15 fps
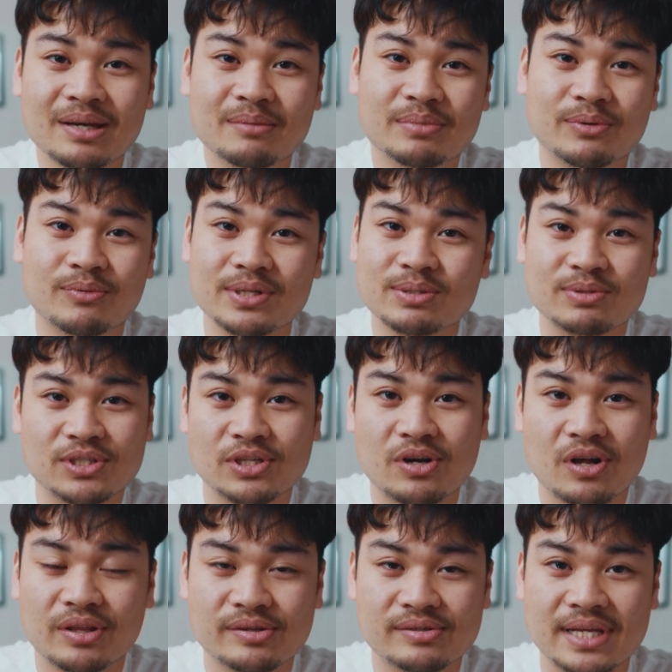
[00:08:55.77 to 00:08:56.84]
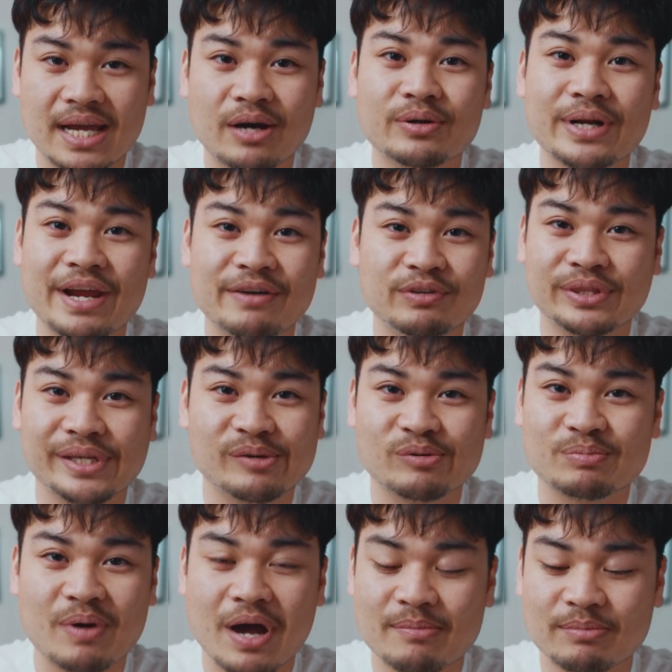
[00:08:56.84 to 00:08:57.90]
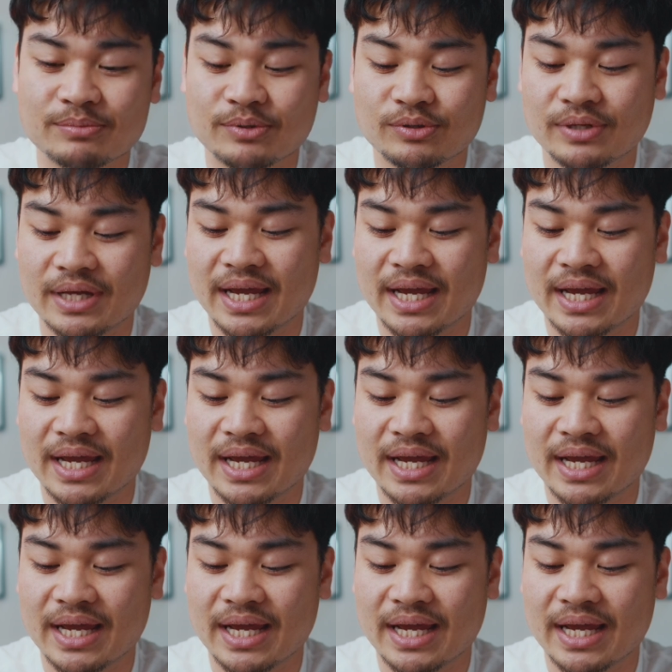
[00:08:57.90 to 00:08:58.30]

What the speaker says: But once we took all those out, everything was poppable